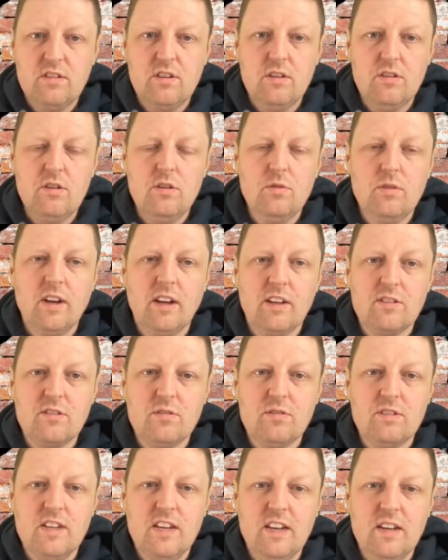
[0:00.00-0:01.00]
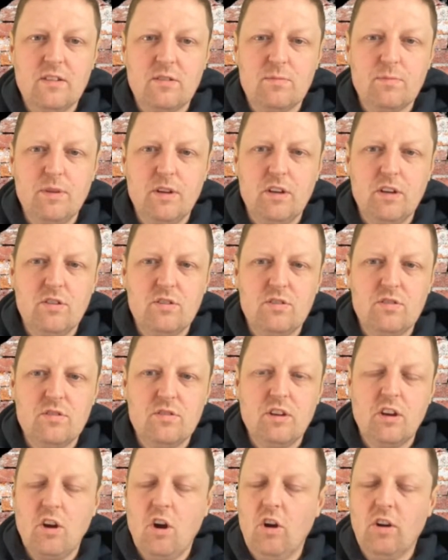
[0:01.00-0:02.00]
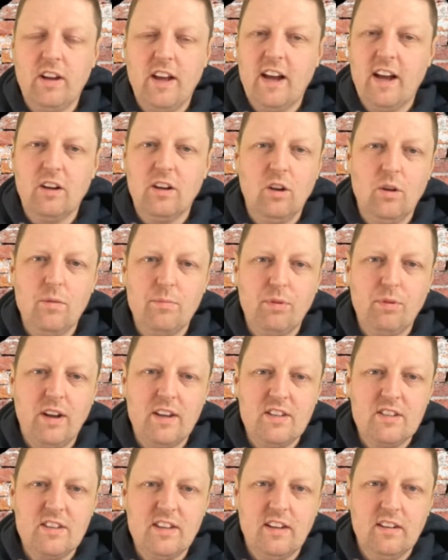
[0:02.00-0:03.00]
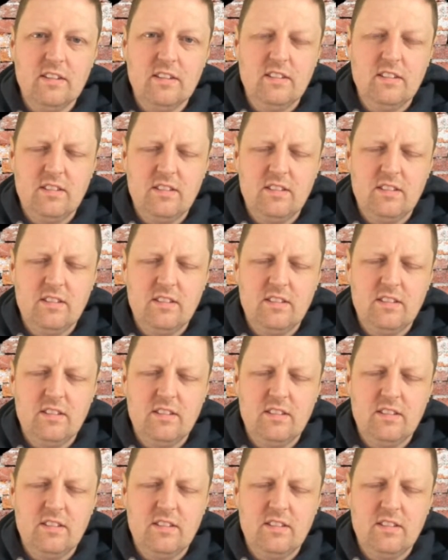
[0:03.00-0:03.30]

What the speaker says: to Newcastle's ears because they can't haggle on price then.